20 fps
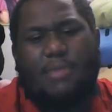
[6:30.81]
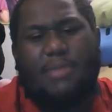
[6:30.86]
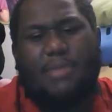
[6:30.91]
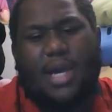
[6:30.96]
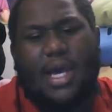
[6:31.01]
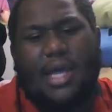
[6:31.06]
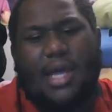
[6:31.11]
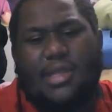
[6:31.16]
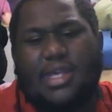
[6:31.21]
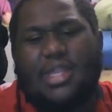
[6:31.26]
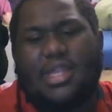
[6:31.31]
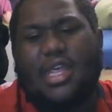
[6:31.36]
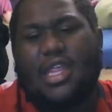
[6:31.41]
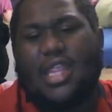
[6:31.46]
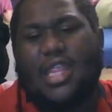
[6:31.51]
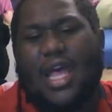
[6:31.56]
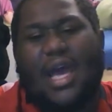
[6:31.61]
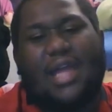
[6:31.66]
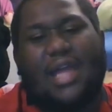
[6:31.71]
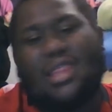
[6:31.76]
but other
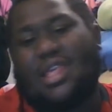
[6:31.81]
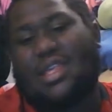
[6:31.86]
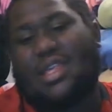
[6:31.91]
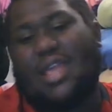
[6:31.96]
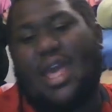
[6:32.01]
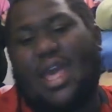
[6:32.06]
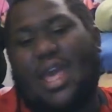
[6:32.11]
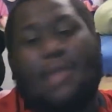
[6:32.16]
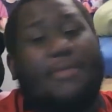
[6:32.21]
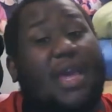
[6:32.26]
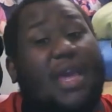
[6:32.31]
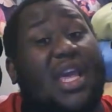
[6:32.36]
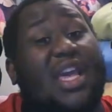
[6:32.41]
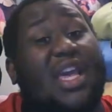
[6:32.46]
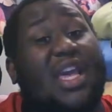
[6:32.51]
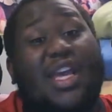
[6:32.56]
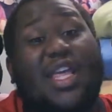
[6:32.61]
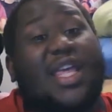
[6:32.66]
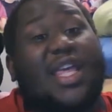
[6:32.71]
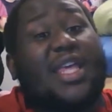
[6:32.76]
than that, this anime
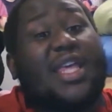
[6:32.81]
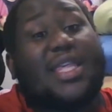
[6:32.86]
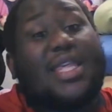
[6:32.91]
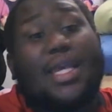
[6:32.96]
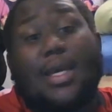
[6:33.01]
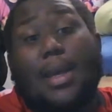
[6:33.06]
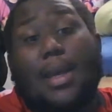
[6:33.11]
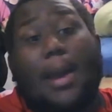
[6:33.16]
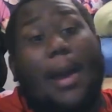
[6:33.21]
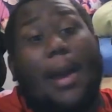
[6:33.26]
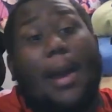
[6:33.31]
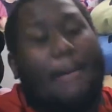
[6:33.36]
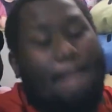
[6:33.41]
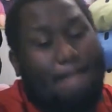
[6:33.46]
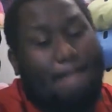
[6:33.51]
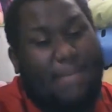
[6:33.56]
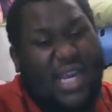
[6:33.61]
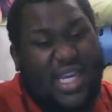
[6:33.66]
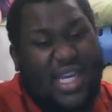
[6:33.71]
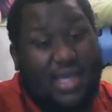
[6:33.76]
is
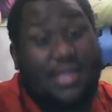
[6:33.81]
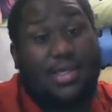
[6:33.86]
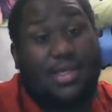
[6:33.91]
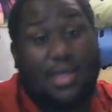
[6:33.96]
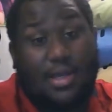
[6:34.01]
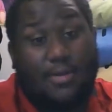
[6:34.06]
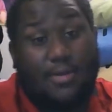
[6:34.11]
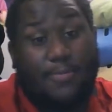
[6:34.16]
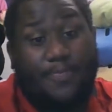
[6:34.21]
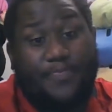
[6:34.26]
amazing.